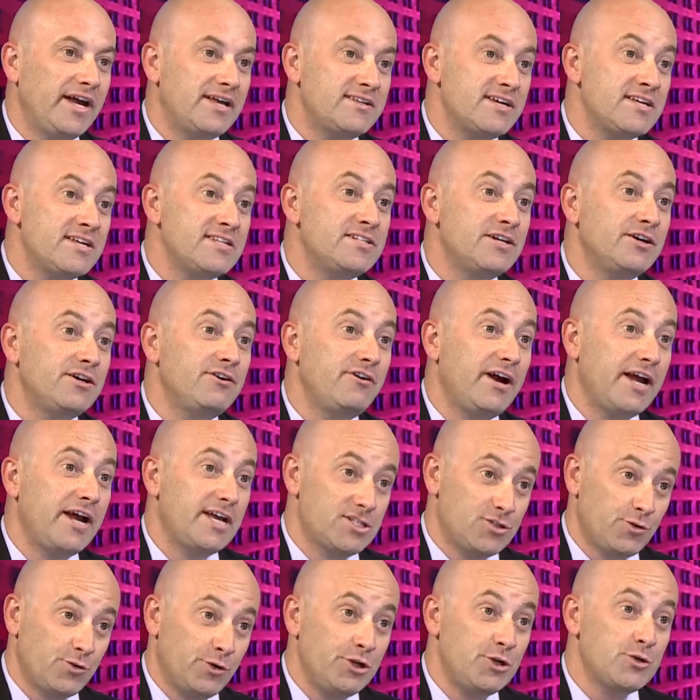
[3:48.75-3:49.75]
it
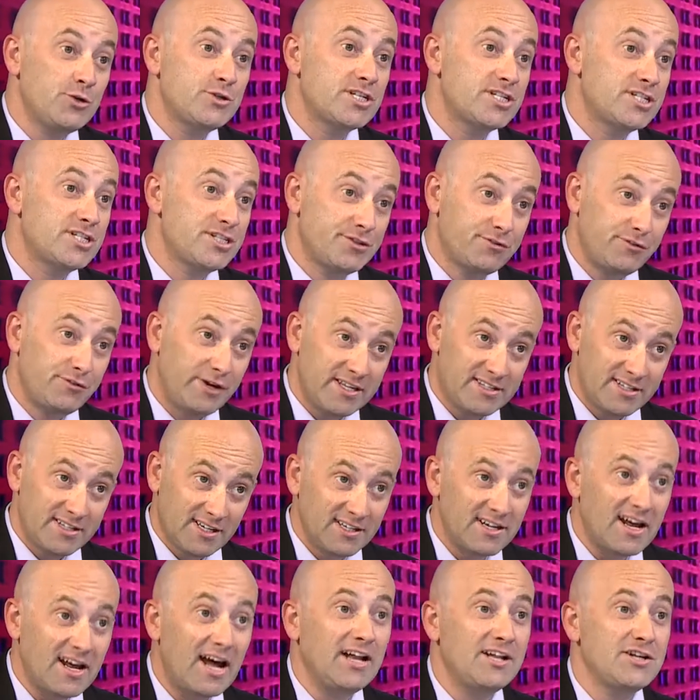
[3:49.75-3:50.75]
integrates or uses 3
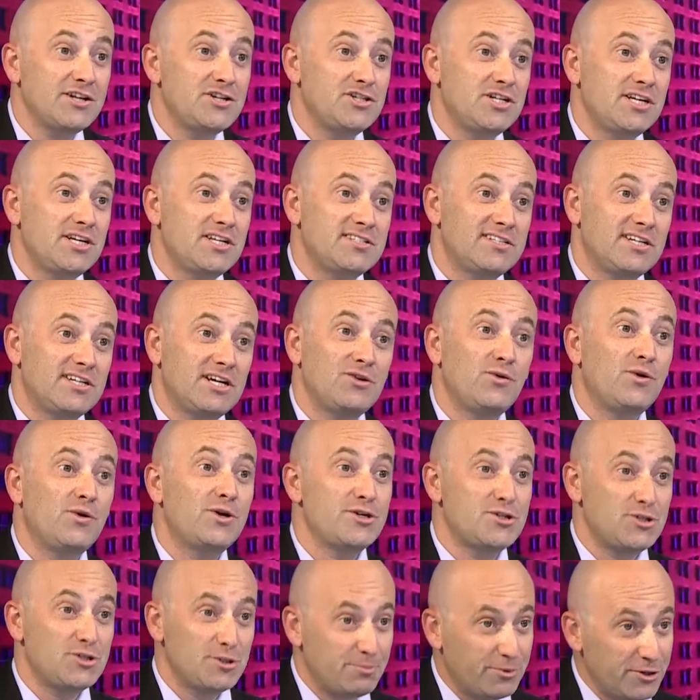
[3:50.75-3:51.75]
technologies in
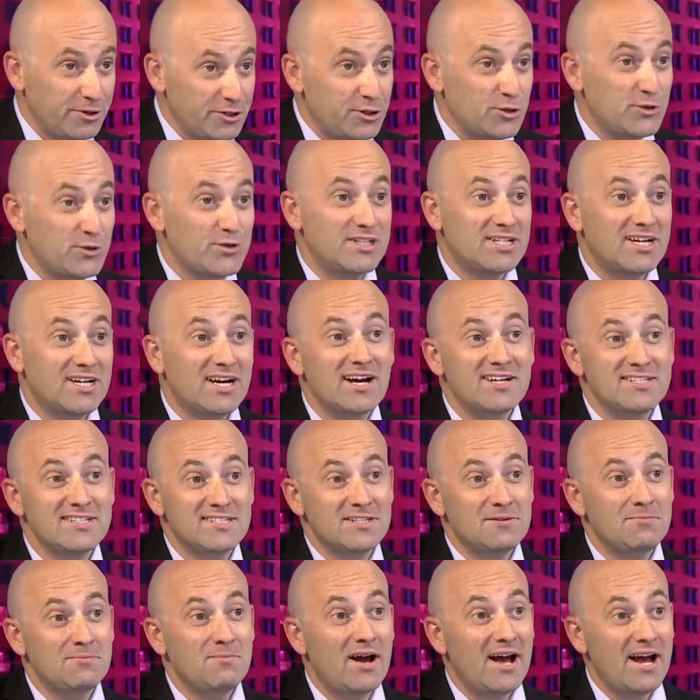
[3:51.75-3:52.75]
order to produce
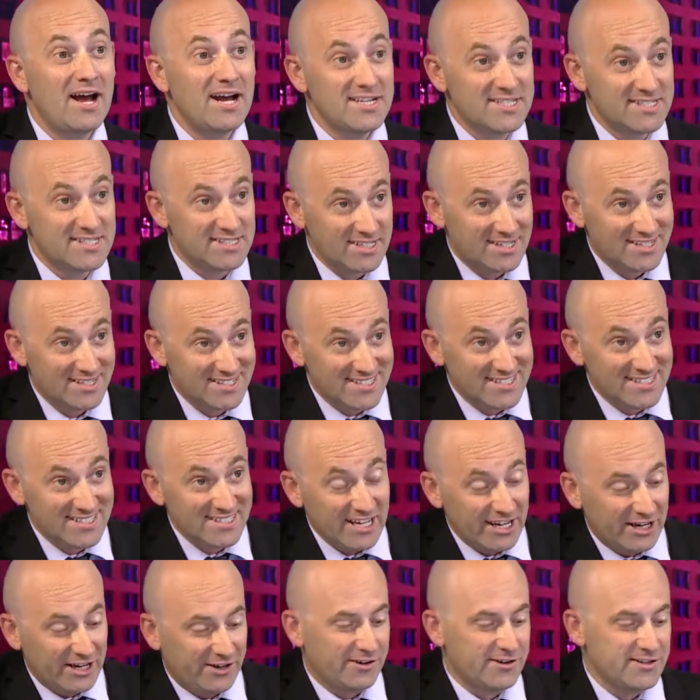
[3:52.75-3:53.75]
customized
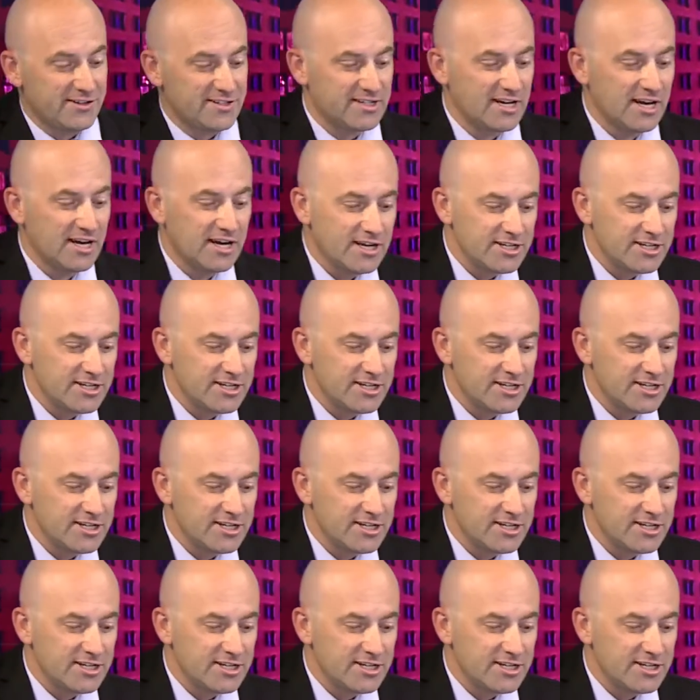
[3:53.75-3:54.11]
sneakers.